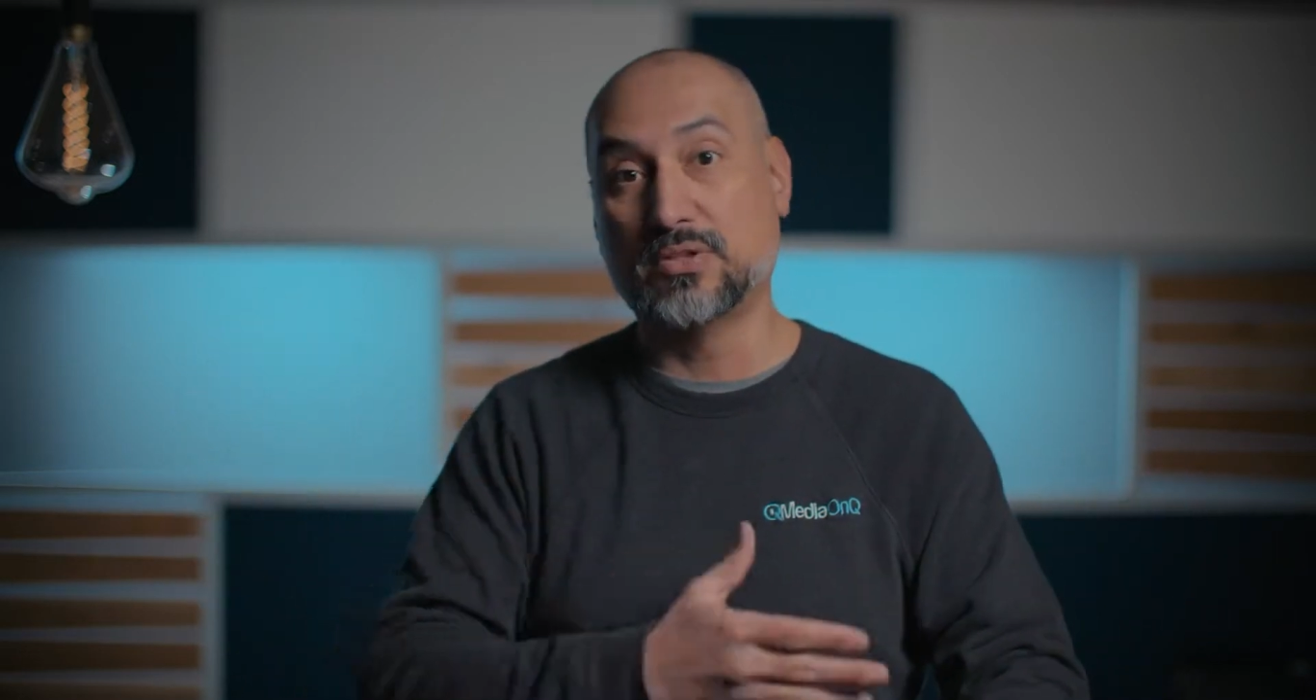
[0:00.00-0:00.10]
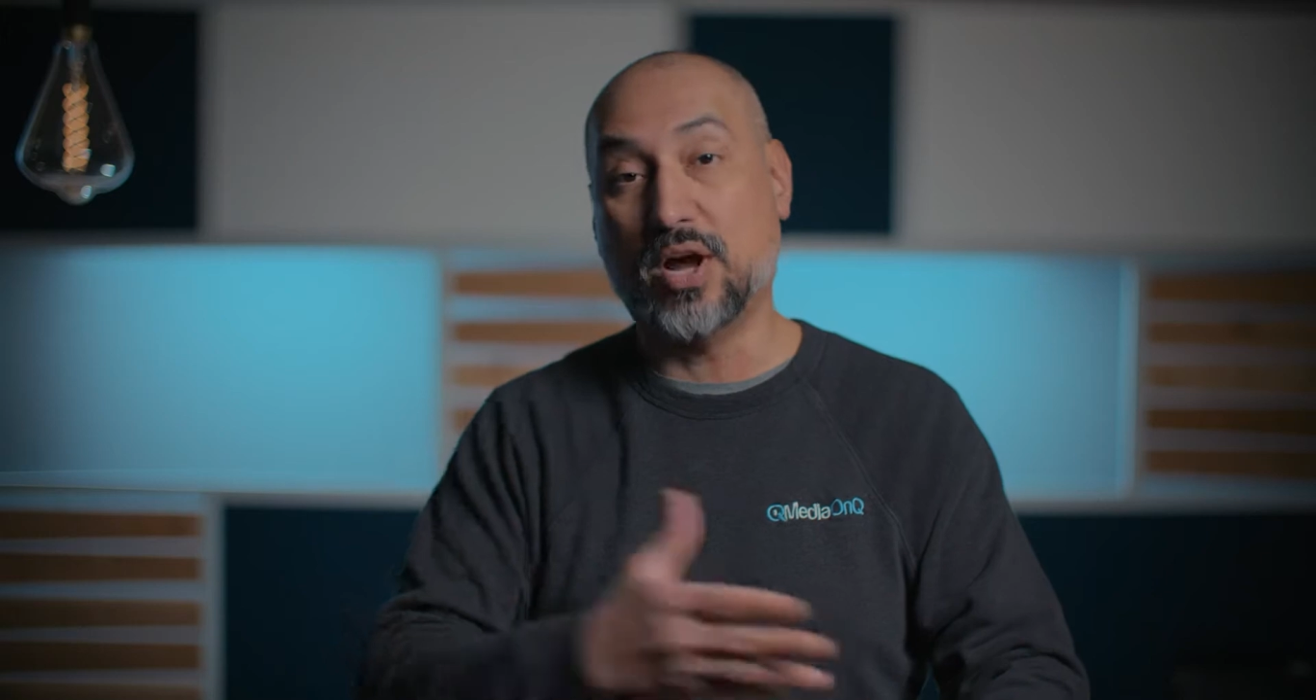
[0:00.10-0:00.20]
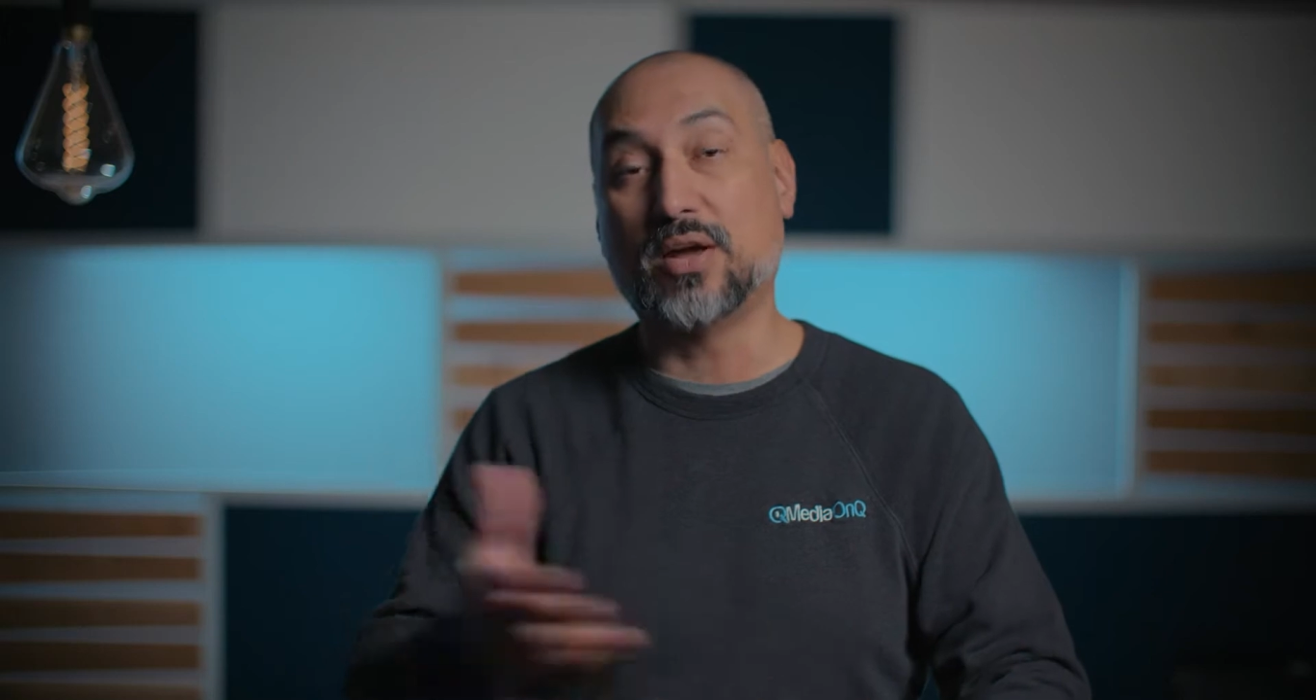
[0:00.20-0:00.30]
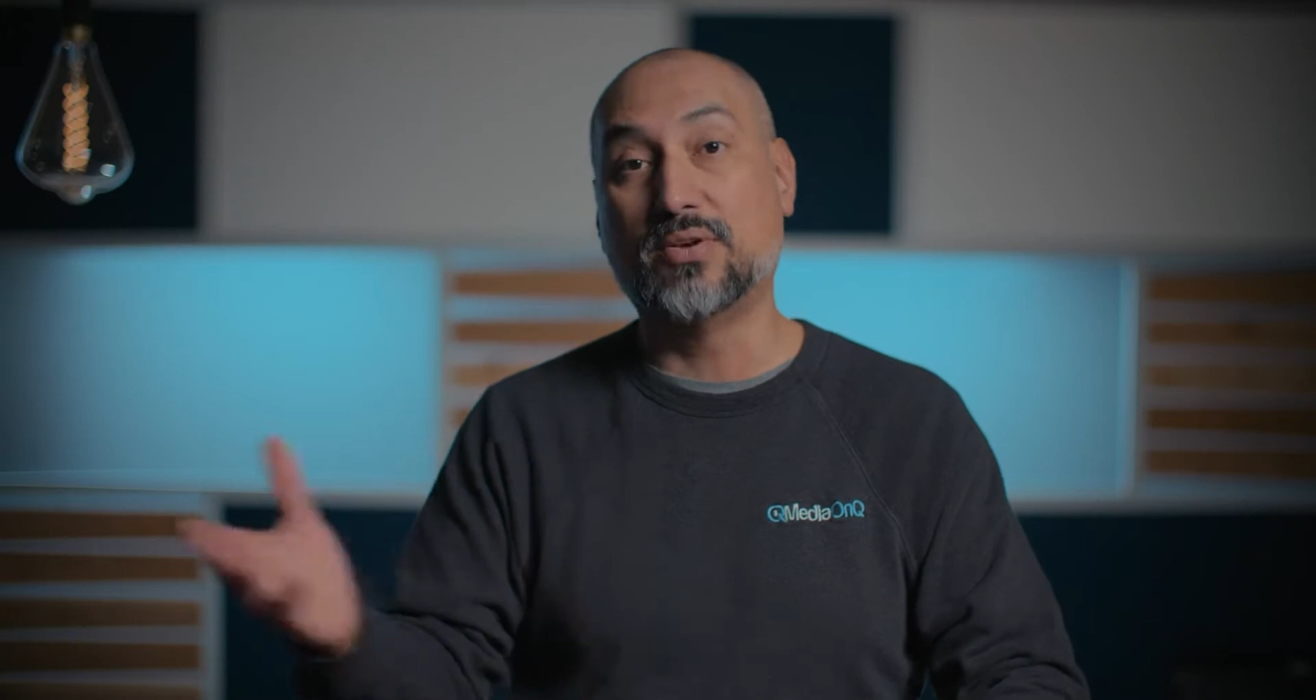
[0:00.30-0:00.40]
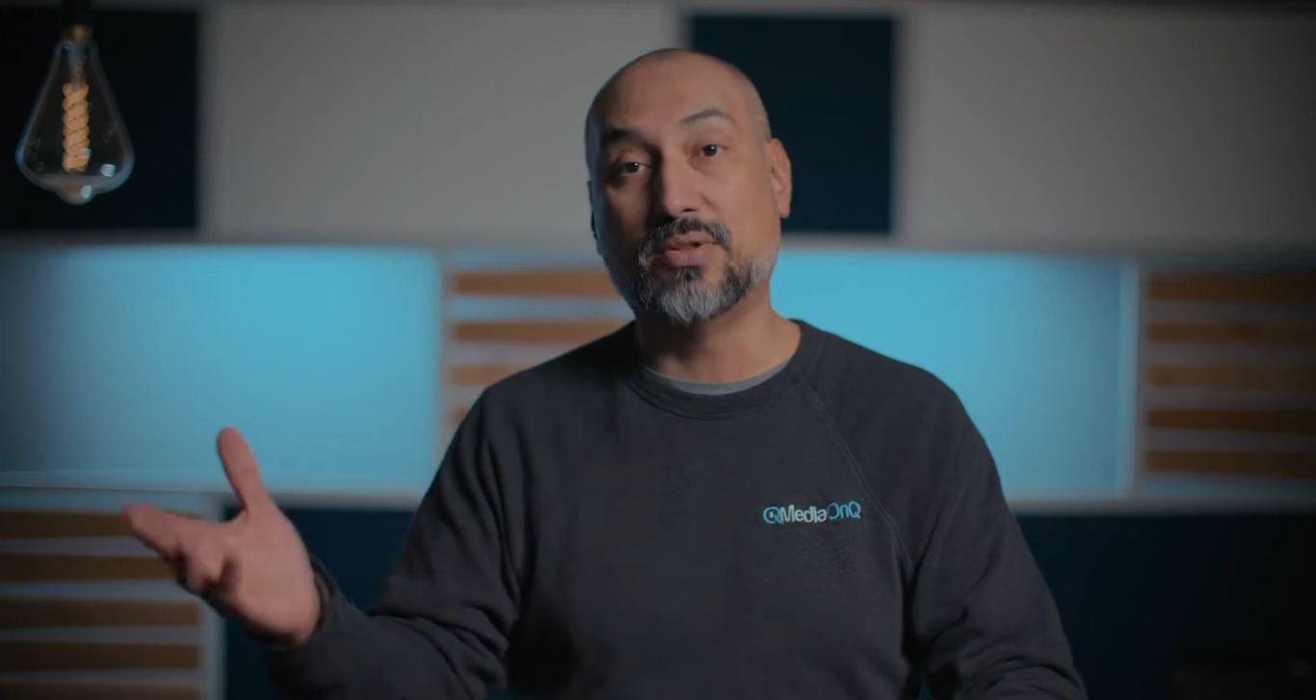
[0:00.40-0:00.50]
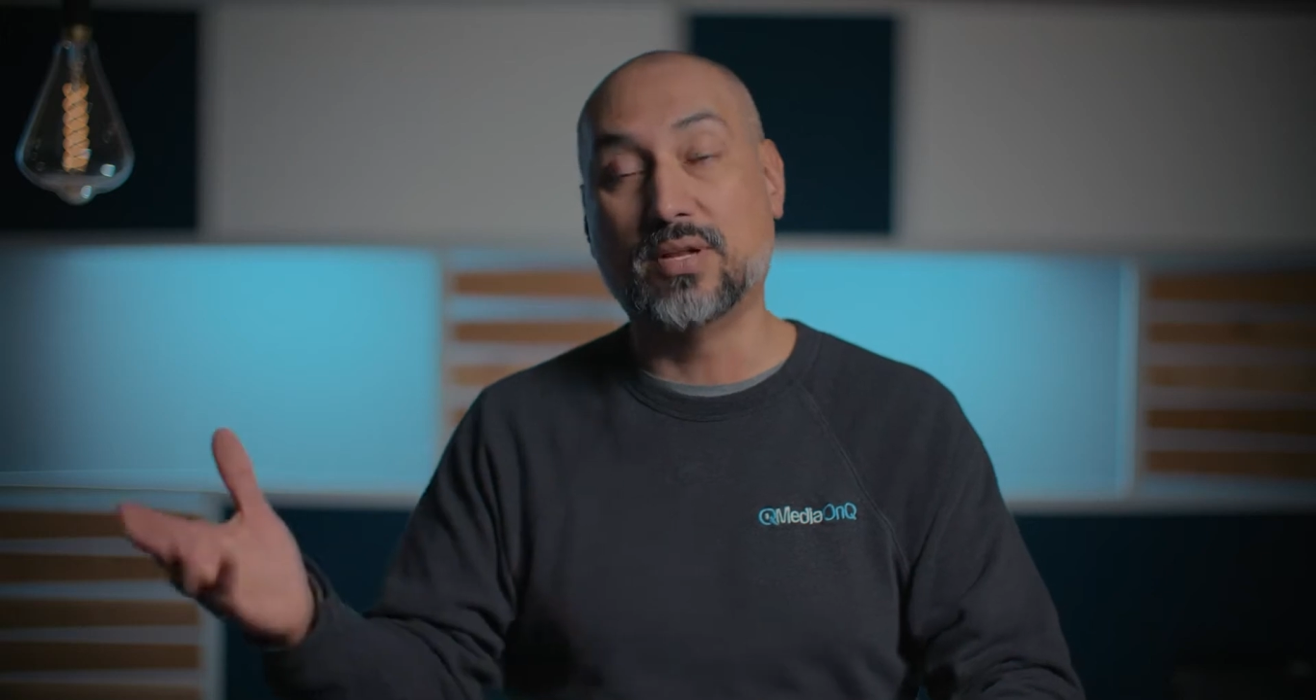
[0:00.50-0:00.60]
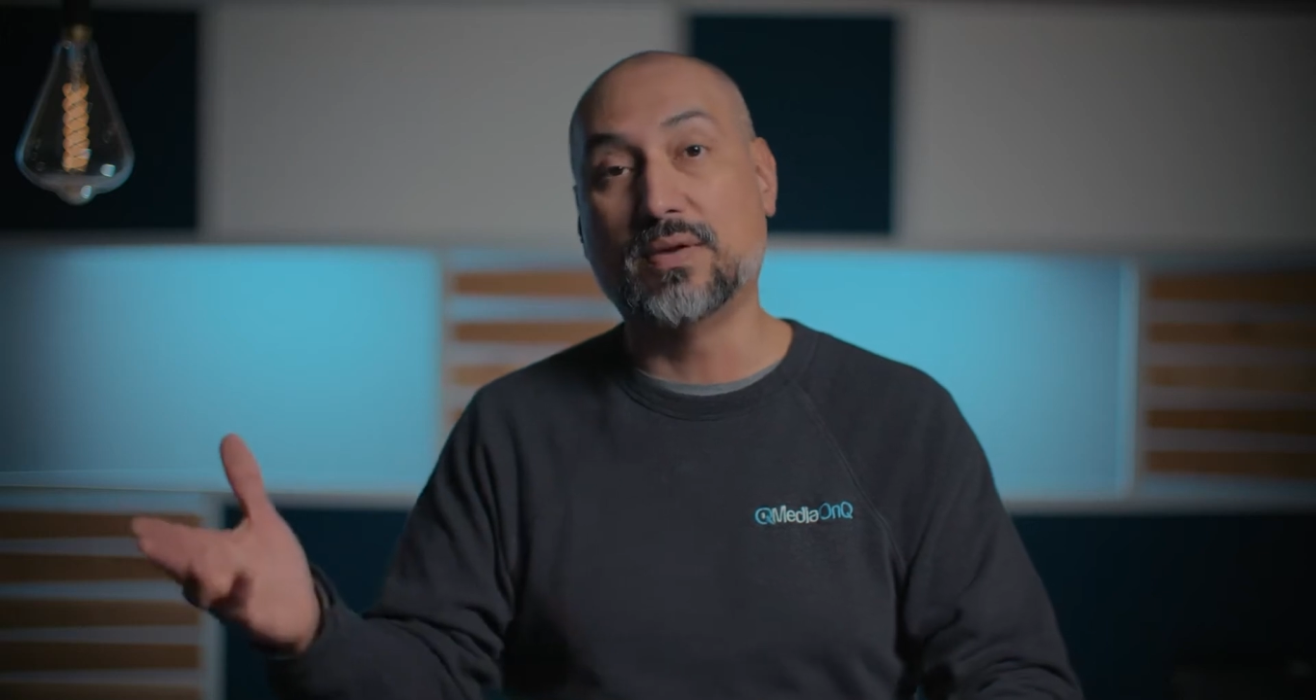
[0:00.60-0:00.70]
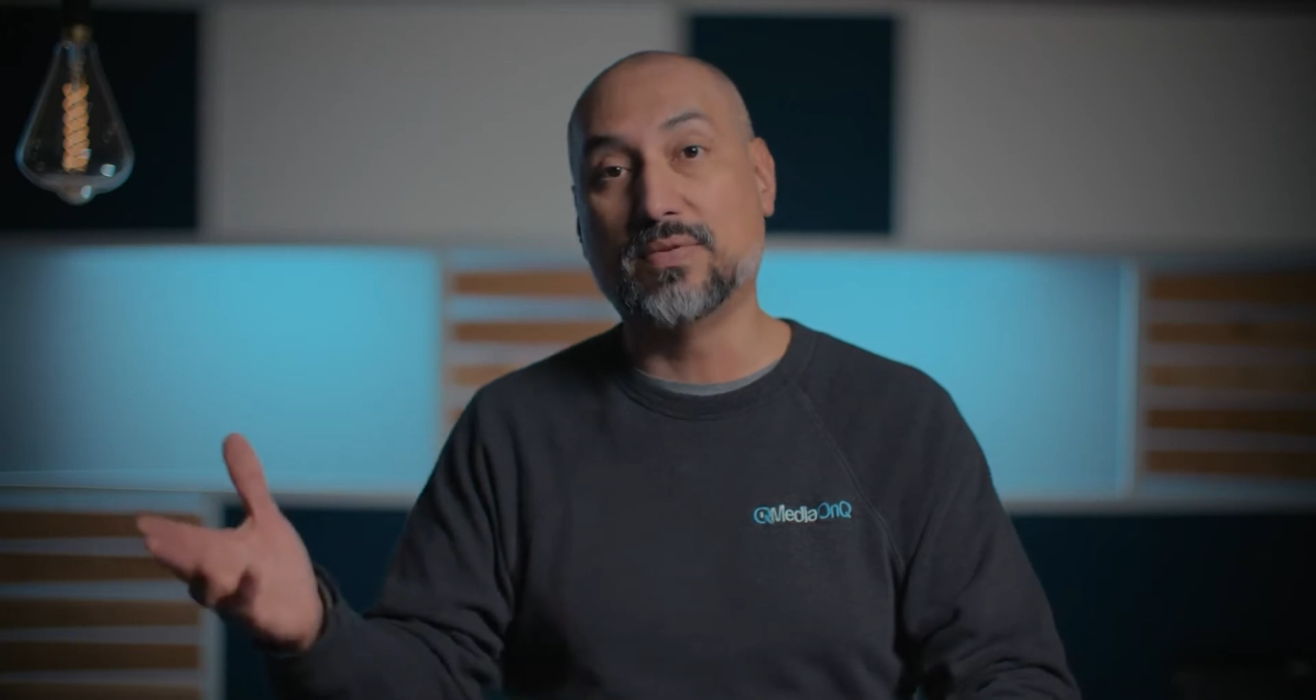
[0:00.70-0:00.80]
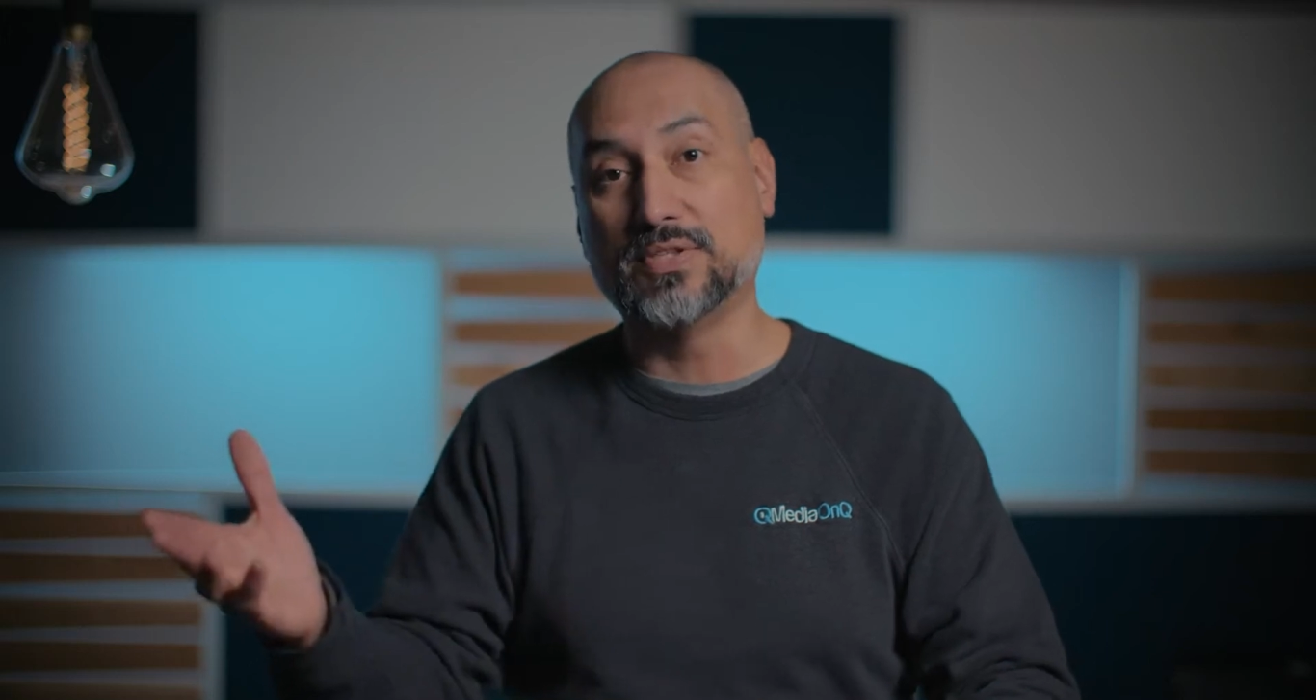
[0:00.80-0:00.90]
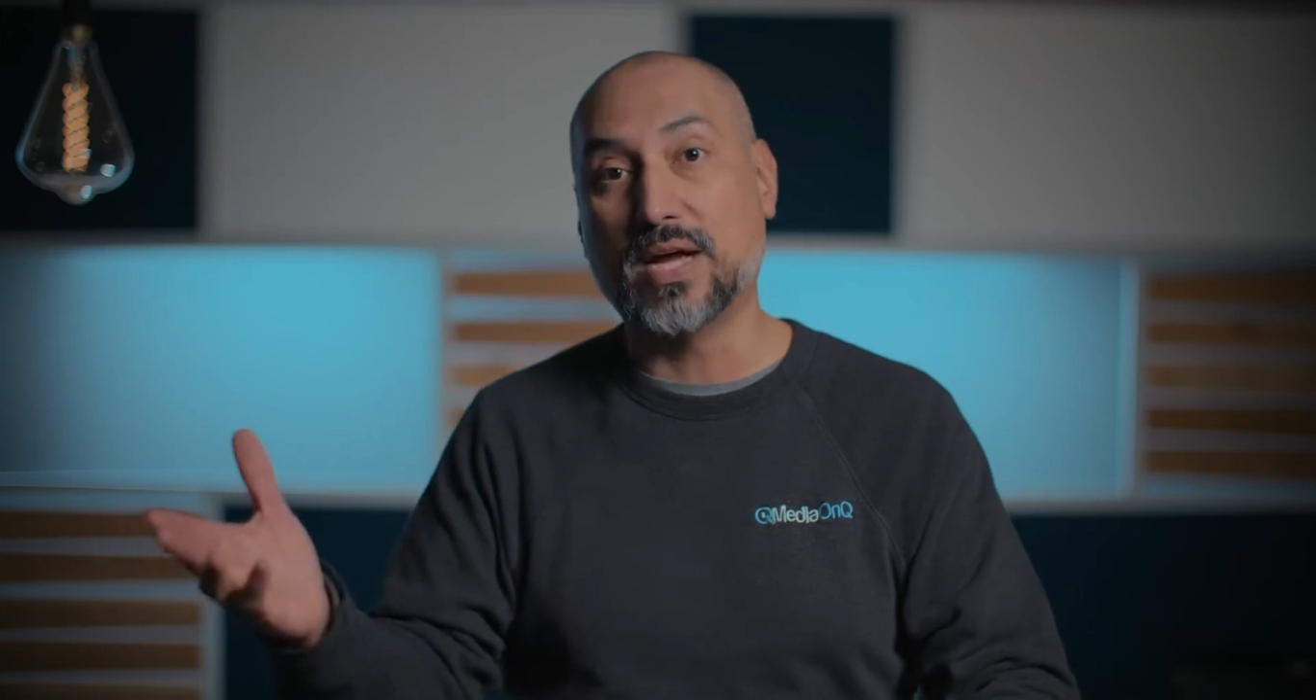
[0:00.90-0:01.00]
talk through the different